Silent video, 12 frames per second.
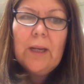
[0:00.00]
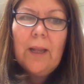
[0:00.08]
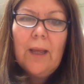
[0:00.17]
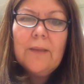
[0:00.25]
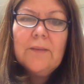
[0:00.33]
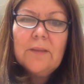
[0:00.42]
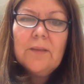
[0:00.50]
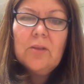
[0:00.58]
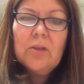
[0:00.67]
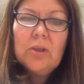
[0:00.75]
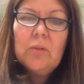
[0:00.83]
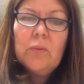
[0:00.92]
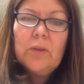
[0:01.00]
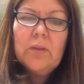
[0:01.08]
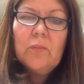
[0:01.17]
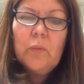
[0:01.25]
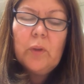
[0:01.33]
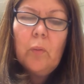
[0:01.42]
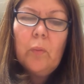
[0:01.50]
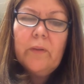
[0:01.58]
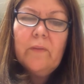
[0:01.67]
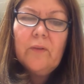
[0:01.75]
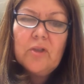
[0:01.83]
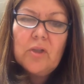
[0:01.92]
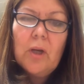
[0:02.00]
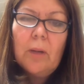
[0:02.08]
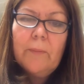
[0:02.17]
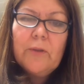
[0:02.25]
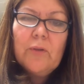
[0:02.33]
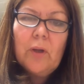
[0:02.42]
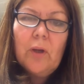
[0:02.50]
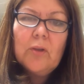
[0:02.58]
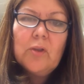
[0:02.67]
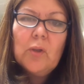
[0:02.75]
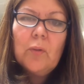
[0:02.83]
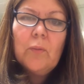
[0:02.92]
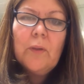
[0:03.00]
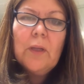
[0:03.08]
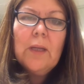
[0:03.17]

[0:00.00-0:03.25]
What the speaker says: class, she would go in for geometry also,